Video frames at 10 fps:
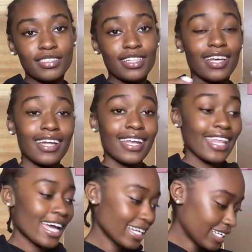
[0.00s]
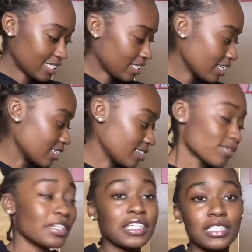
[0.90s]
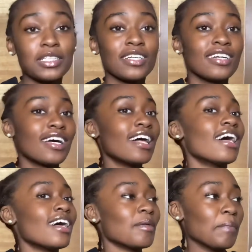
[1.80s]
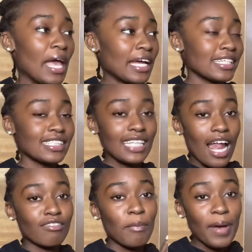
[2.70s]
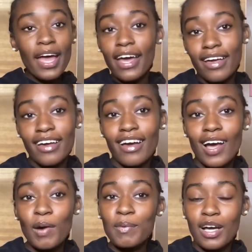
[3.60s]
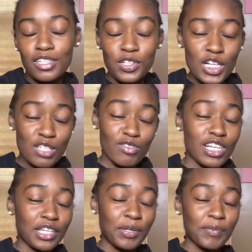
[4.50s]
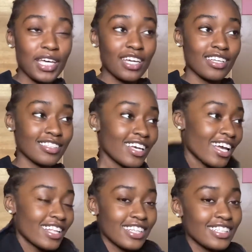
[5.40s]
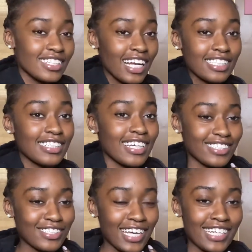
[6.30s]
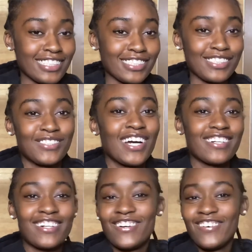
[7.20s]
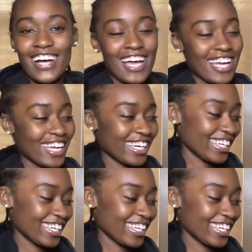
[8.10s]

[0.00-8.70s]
And that is it for this bag inside of a bag. I hope y'all enjoyed this video because this is actually entertaining to do. I don't know why.